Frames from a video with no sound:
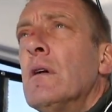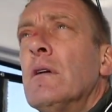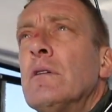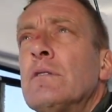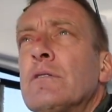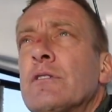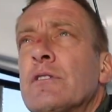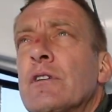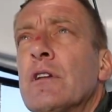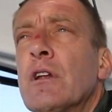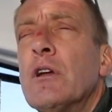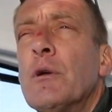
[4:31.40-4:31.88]

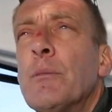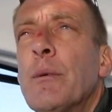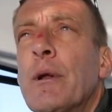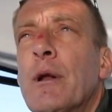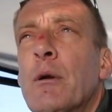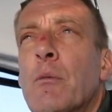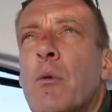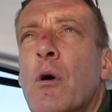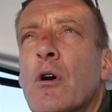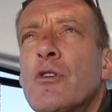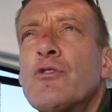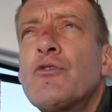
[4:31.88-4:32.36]
Just a little bit
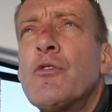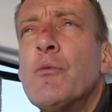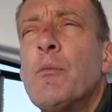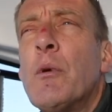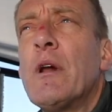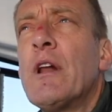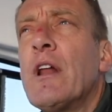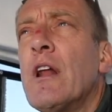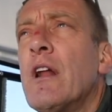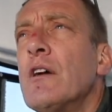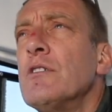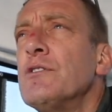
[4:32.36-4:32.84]
of wash from
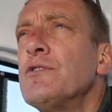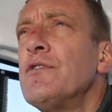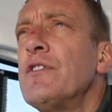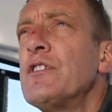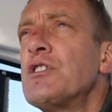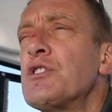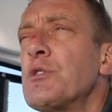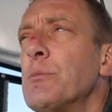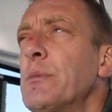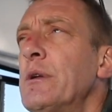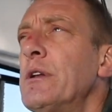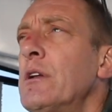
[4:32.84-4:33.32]
one of those
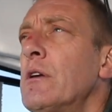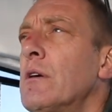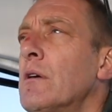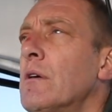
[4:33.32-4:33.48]
fishermen.